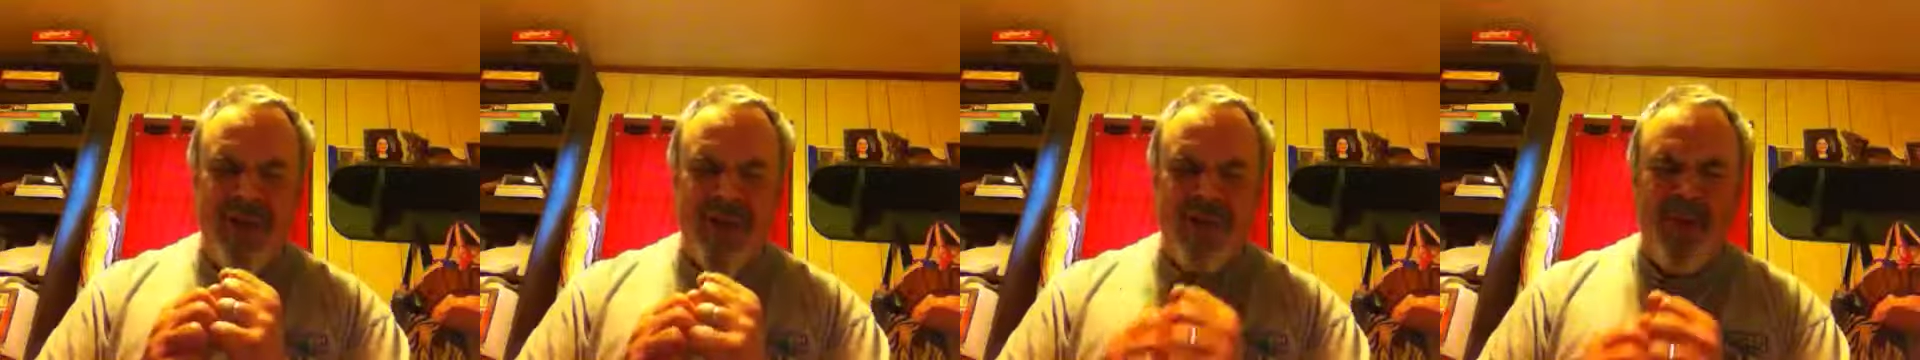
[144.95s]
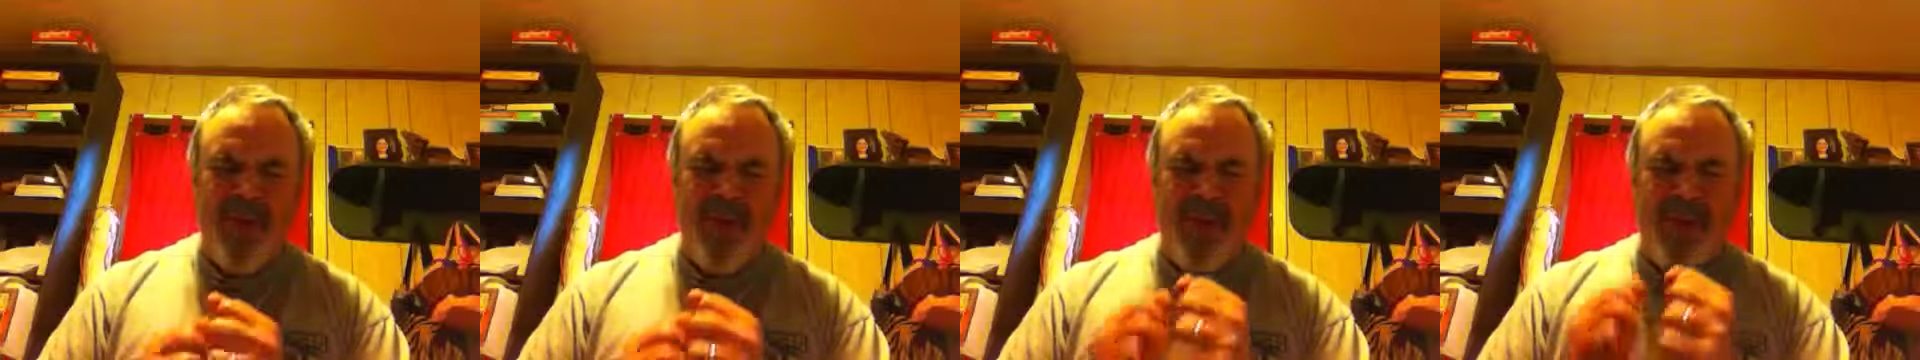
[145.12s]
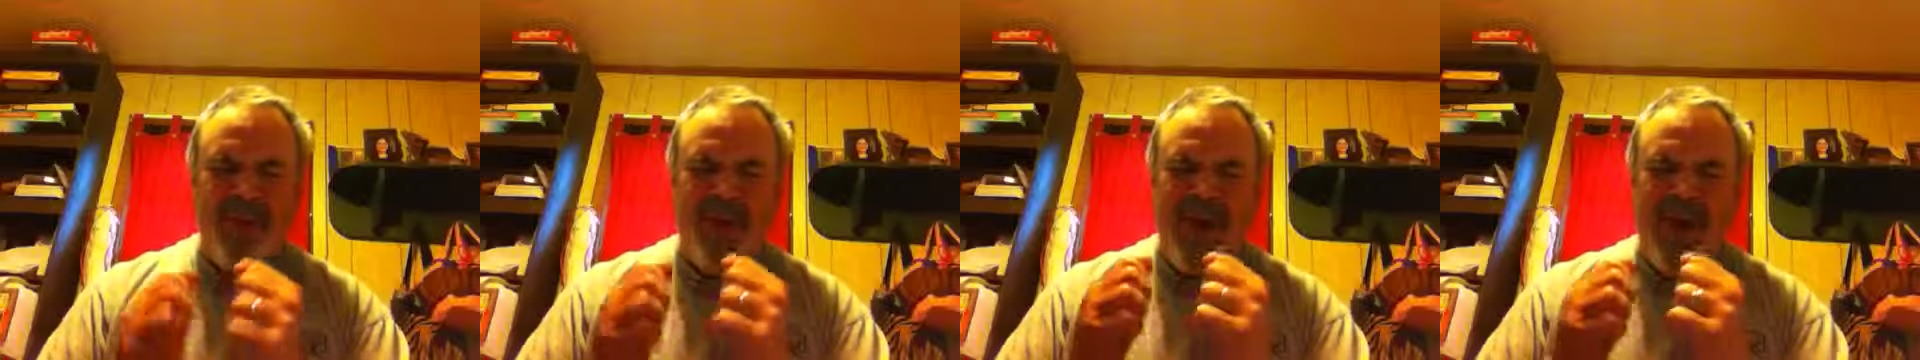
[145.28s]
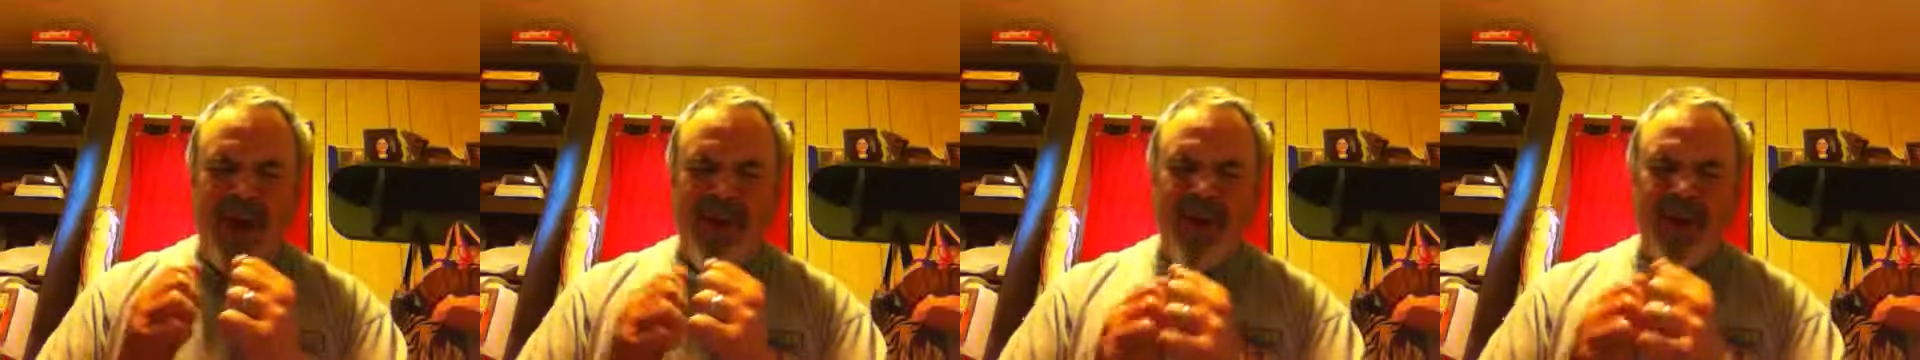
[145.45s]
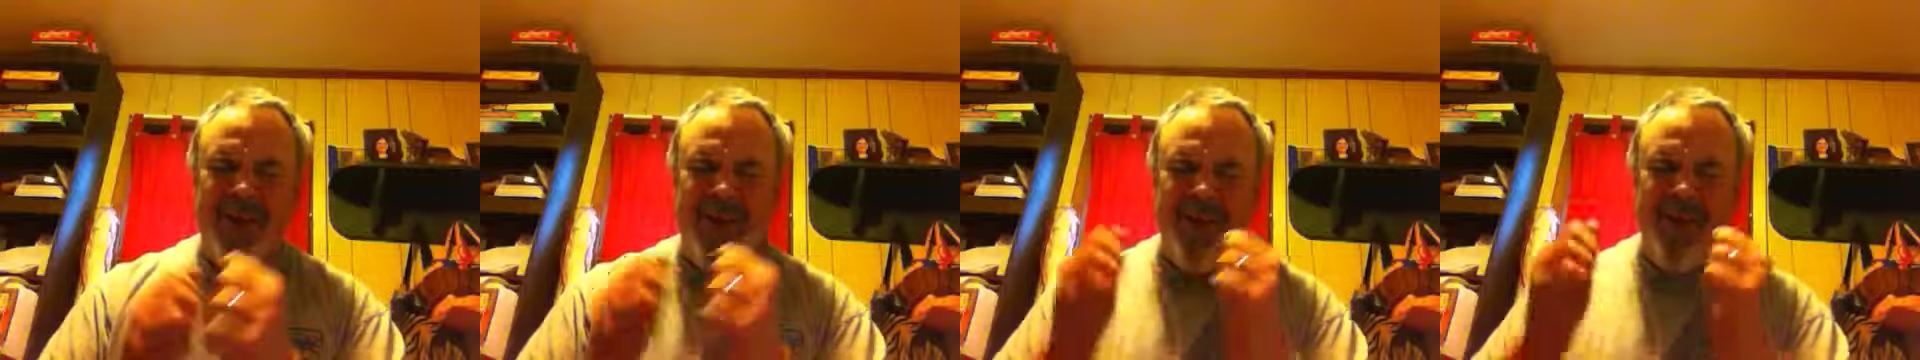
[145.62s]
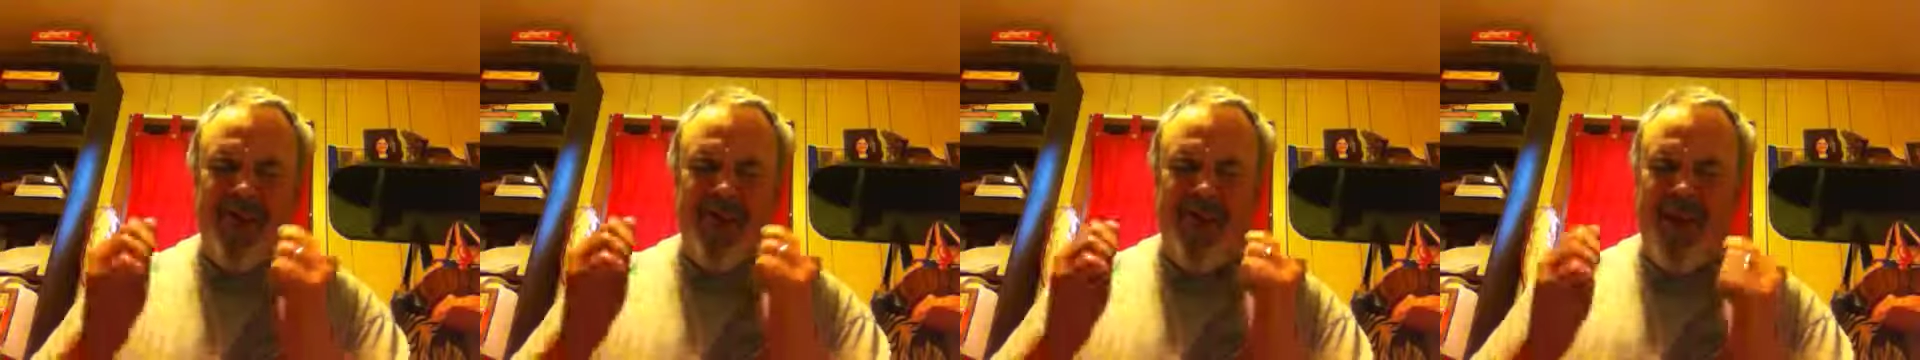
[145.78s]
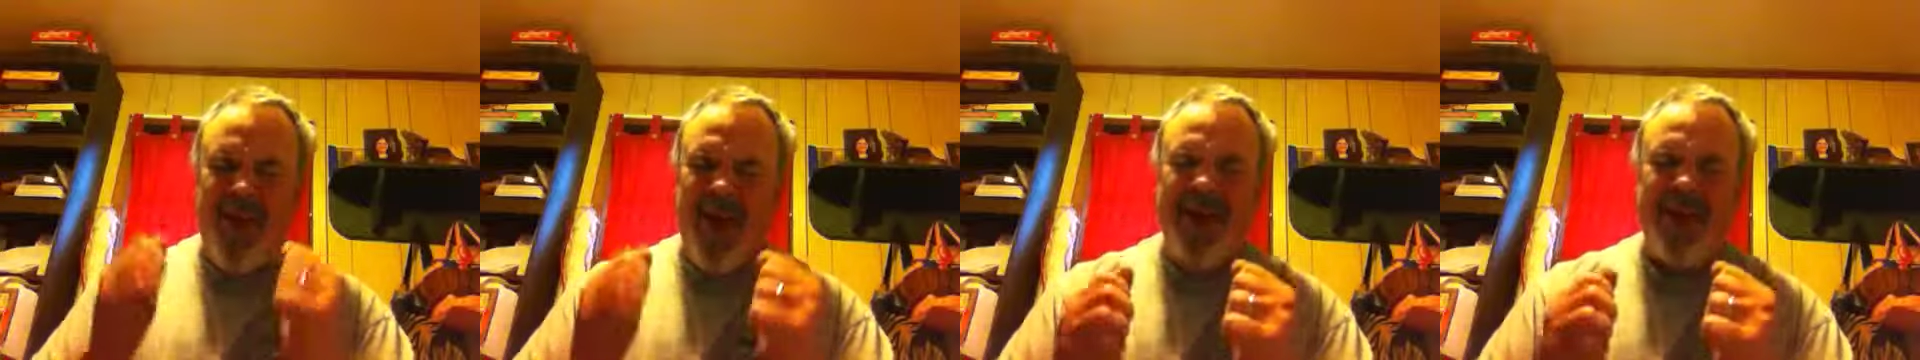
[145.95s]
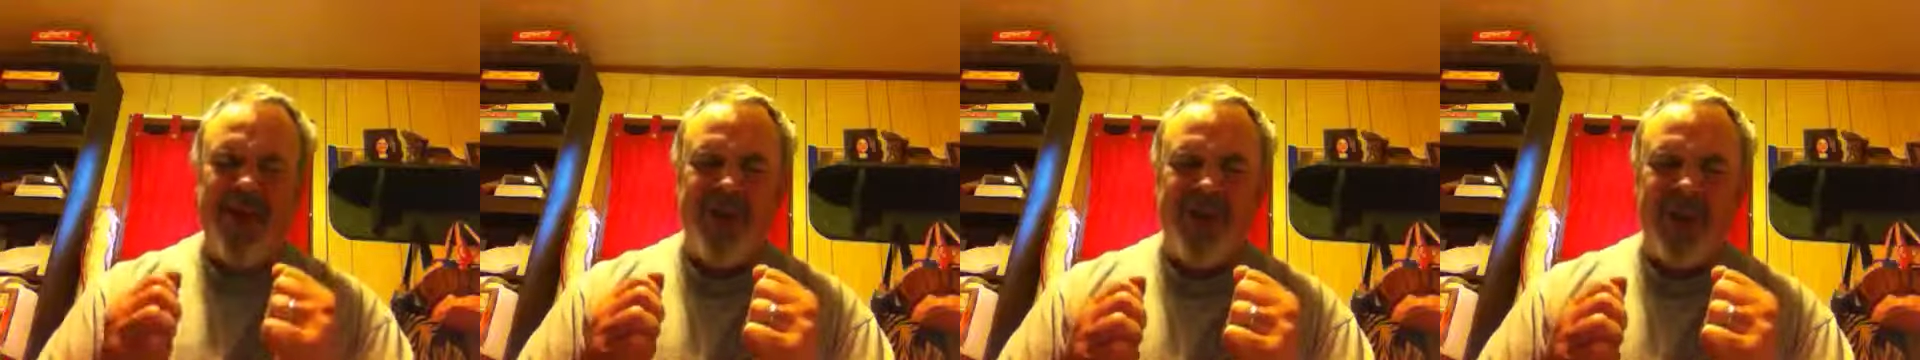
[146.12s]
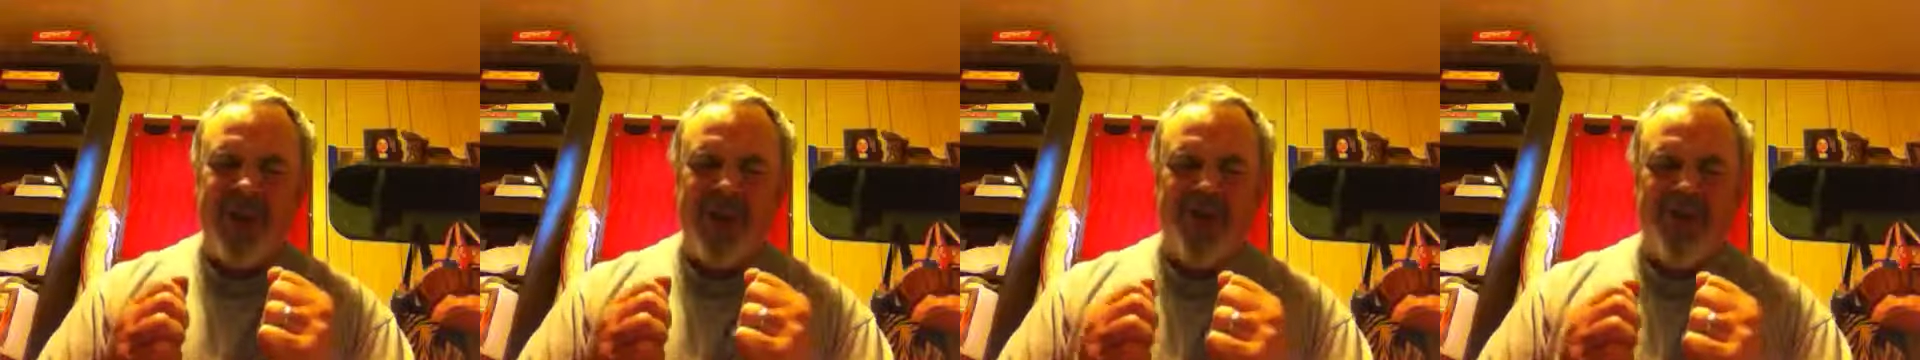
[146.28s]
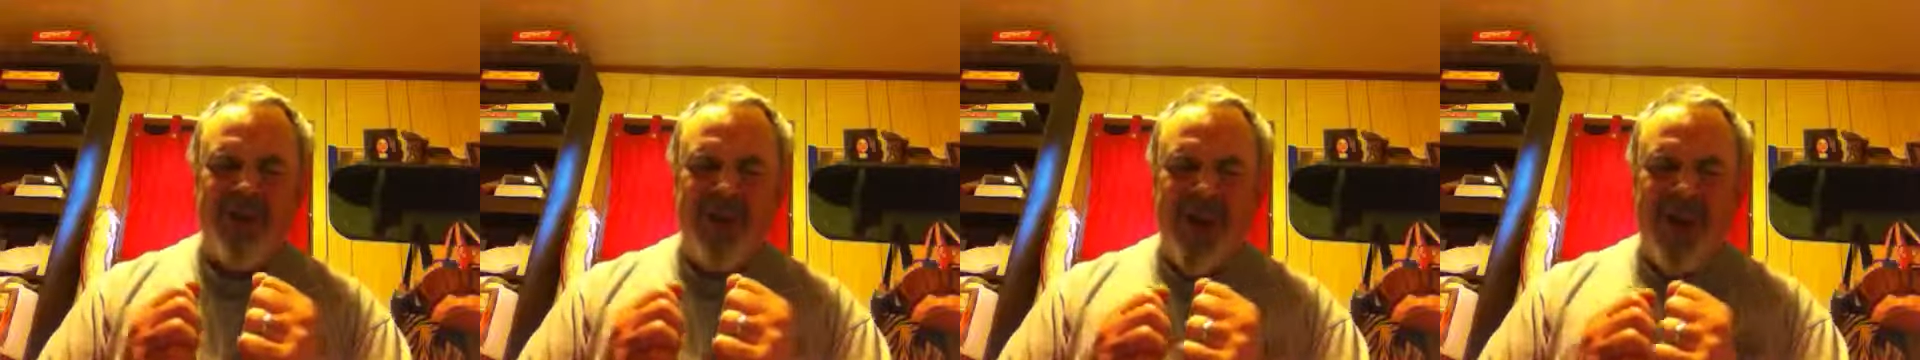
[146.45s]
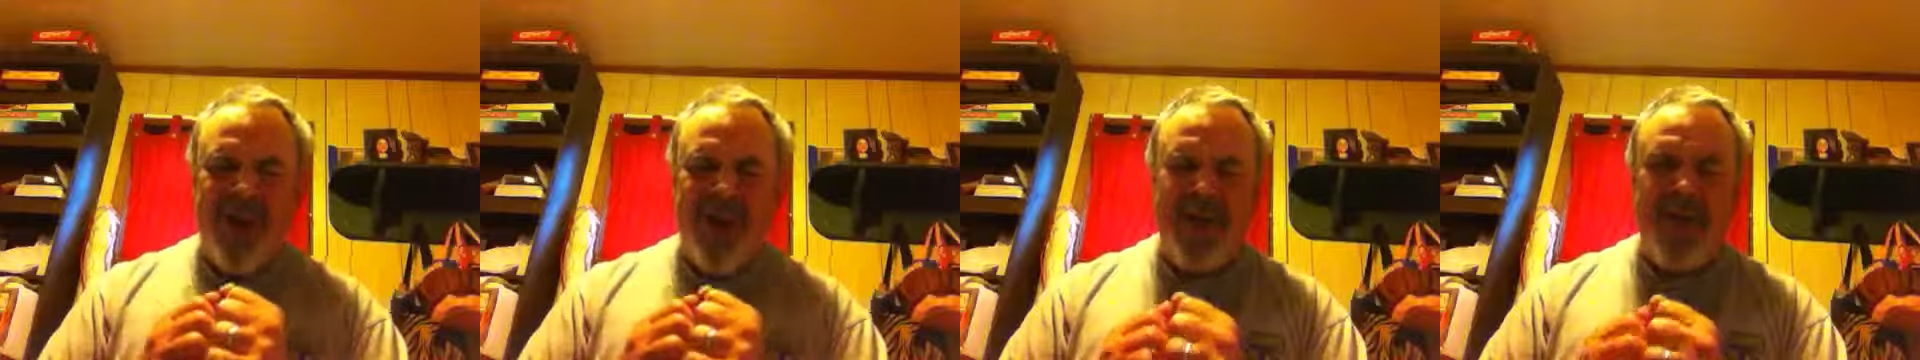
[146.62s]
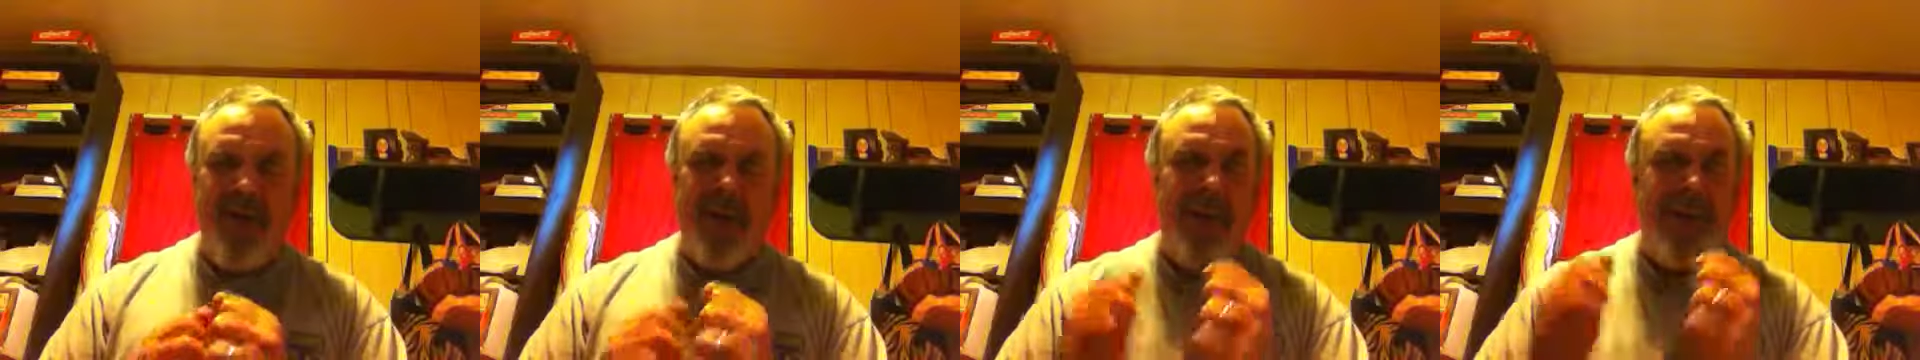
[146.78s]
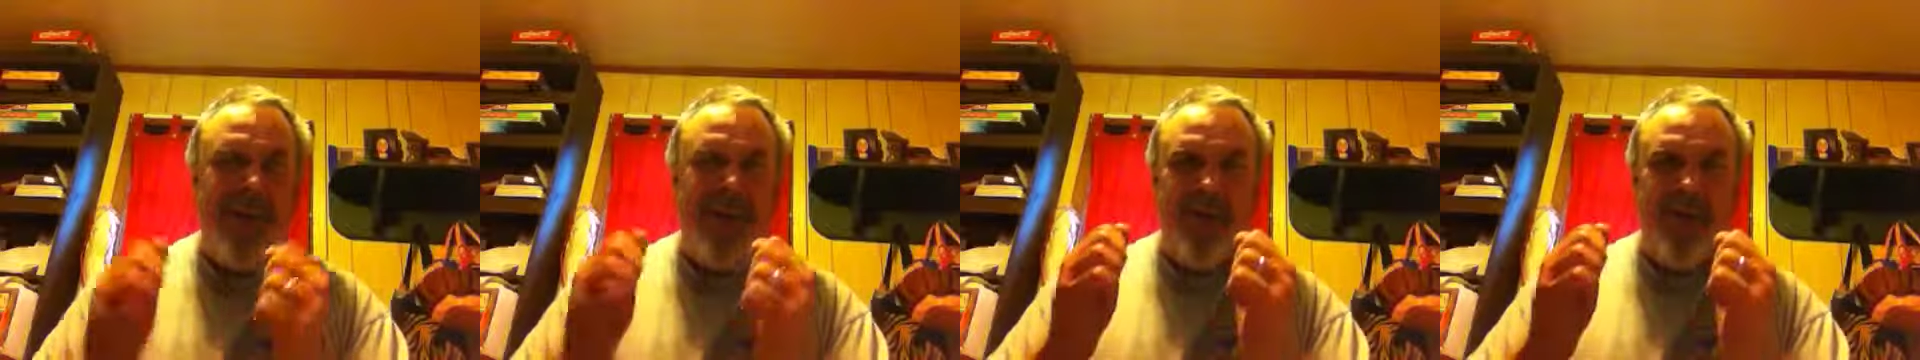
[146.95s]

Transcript: and with the mouth confession is made,